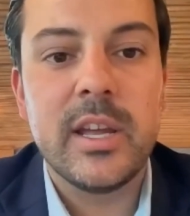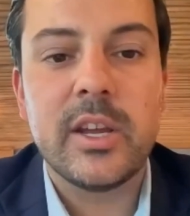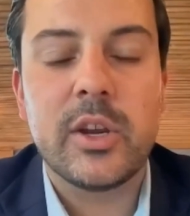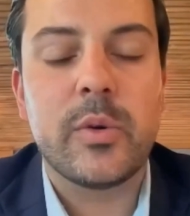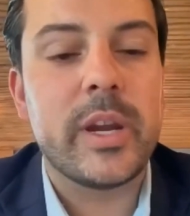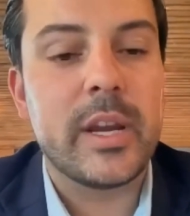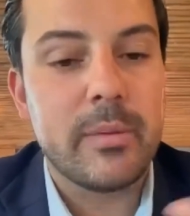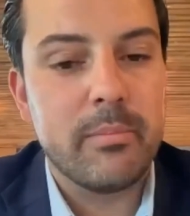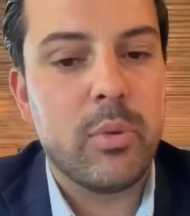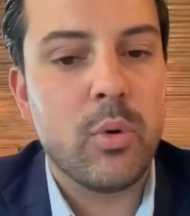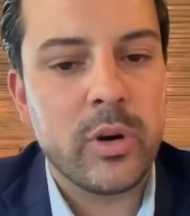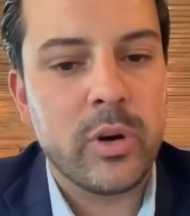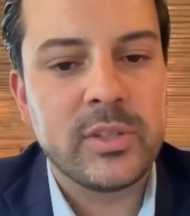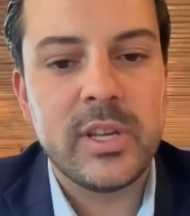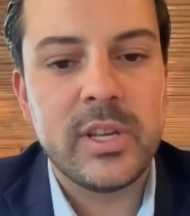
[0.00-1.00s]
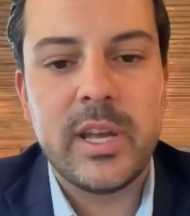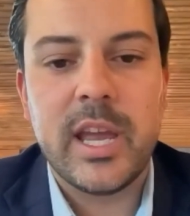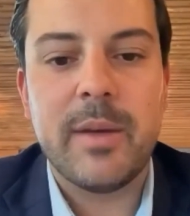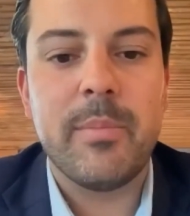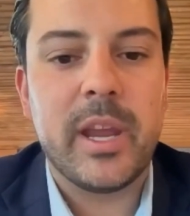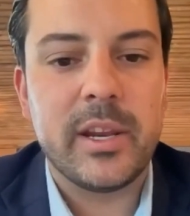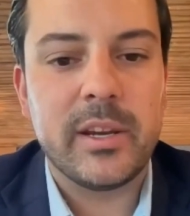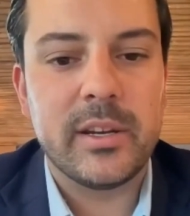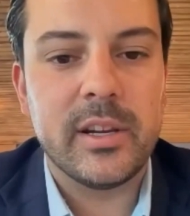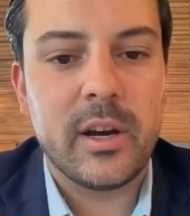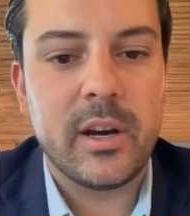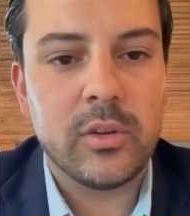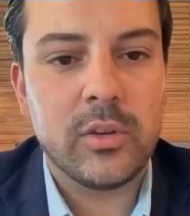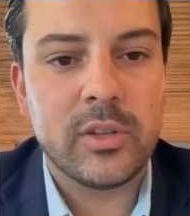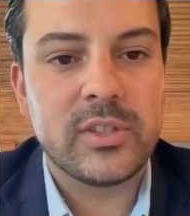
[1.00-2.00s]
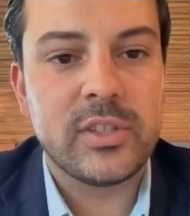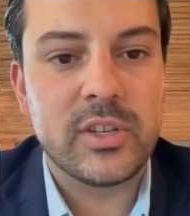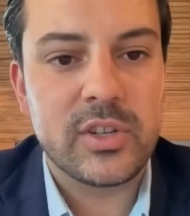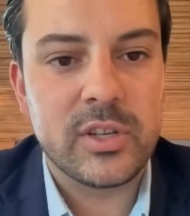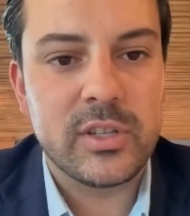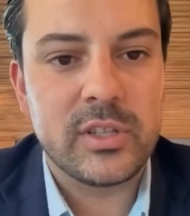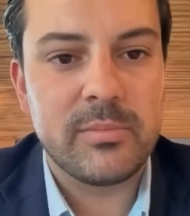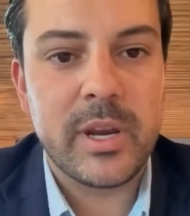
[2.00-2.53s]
creating boards and making all decisions,